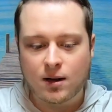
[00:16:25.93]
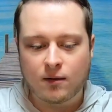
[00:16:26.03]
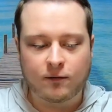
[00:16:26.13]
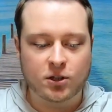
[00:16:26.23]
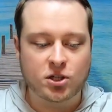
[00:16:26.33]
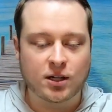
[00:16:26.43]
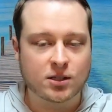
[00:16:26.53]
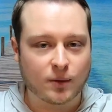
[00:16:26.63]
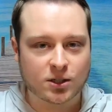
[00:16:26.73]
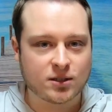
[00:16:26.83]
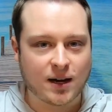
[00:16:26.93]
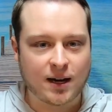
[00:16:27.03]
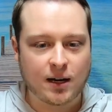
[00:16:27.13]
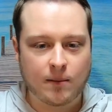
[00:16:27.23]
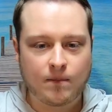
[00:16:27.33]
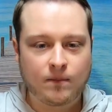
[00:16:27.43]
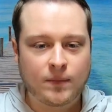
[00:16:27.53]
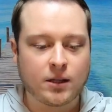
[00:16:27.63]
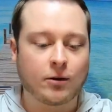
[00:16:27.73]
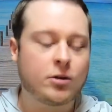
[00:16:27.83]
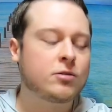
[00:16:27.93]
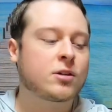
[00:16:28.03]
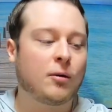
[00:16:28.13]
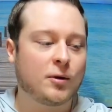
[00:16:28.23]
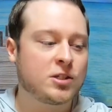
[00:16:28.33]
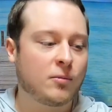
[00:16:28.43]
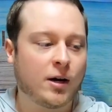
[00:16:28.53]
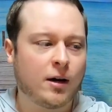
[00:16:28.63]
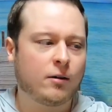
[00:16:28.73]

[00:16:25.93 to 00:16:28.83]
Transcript: fishing as much as I am, you know, you just go once in a while,